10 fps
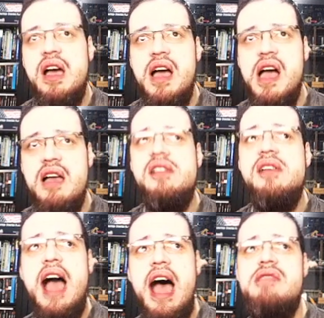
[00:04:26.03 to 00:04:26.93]

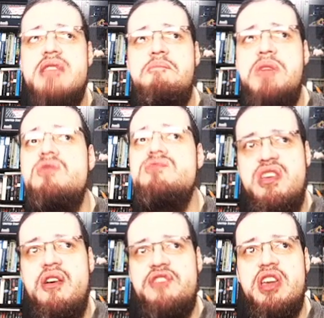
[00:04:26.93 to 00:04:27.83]
And the beauty
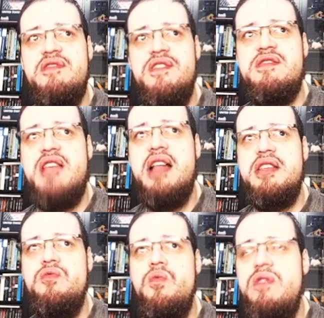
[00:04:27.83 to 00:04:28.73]
of it is that
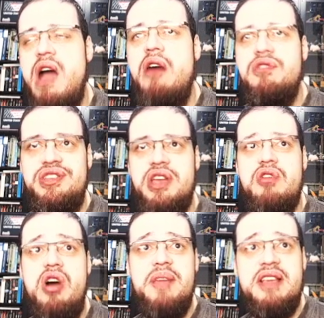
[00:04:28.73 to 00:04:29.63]
it won't alter the
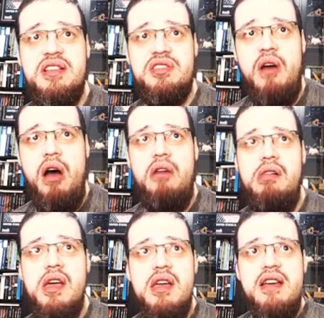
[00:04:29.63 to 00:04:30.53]
comics at all.
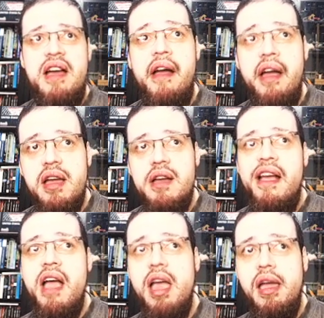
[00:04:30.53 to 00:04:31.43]

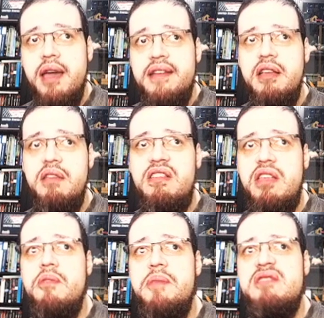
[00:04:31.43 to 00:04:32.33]
You'll
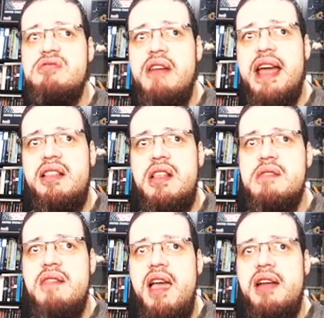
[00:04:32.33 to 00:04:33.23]
still be dressed
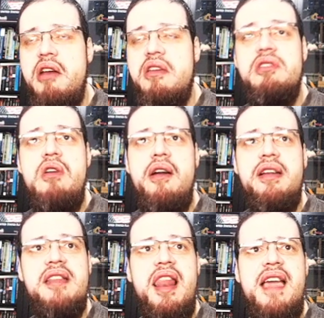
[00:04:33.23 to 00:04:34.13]
in leather, ignoring
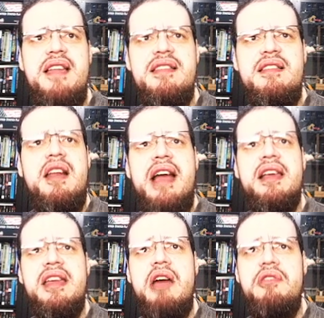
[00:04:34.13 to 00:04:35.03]
the ladies and
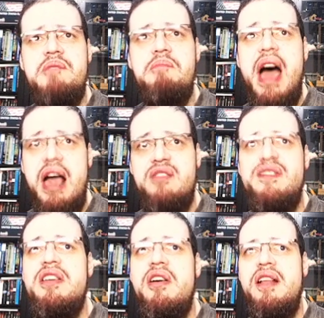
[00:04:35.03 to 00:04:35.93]
hanging out in bars
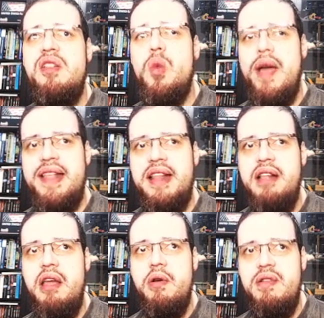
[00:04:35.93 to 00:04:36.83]
with all the sweaty
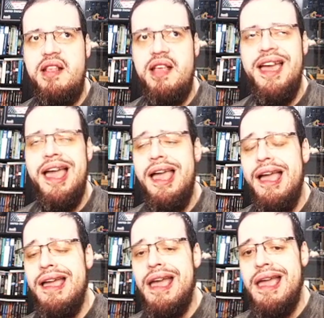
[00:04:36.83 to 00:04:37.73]
dudes.
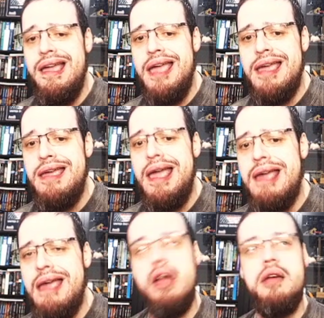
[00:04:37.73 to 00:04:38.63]
And